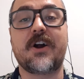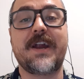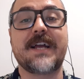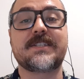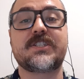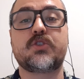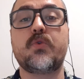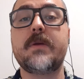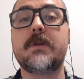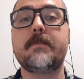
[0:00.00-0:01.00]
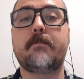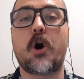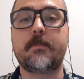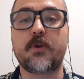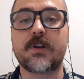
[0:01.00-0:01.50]
are extremely
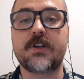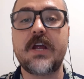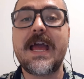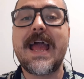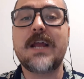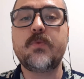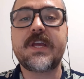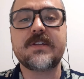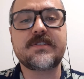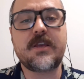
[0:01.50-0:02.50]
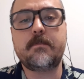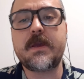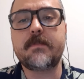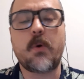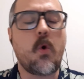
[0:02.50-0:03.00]
popular and we can see
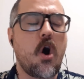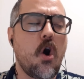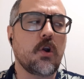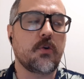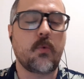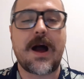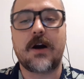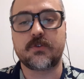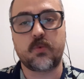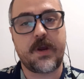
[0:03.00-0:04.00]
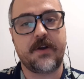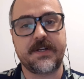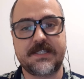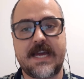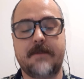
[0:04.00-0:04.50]
people all around
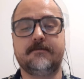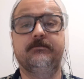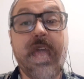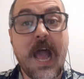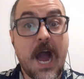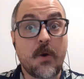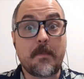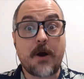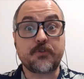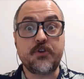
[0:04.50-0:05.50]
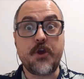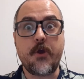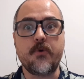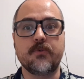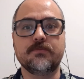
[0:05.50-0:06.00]
wearing them. How about
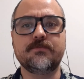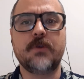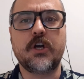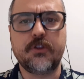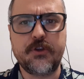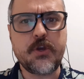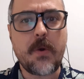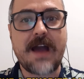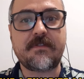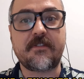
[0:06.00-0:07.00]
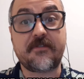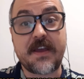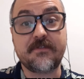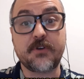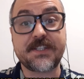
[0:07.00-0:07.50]
you? Do you have a
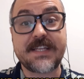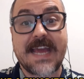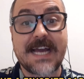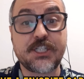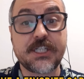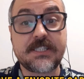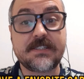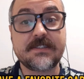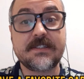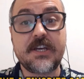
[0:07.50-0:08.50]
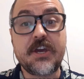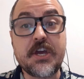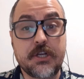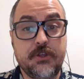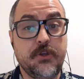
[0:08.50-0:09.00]
favorite gadget?
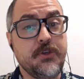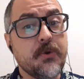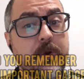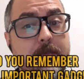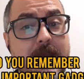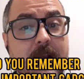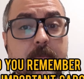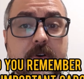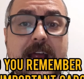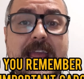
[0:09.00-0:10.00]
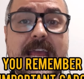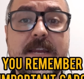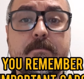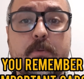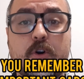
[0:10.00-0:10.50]
Do you remember any
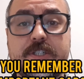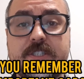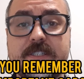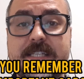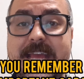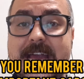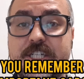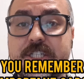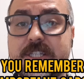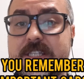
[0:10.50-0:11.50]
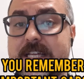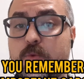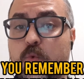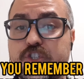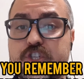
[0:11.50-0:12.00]
important gadget that
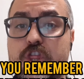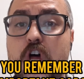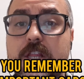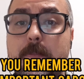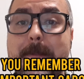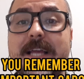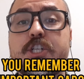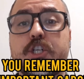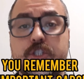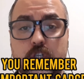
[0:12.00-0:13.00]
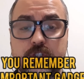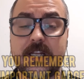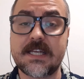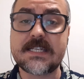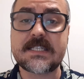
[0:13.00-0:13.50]
was not mentioned on the
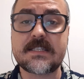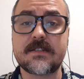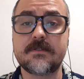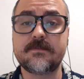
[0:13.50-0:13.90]
list?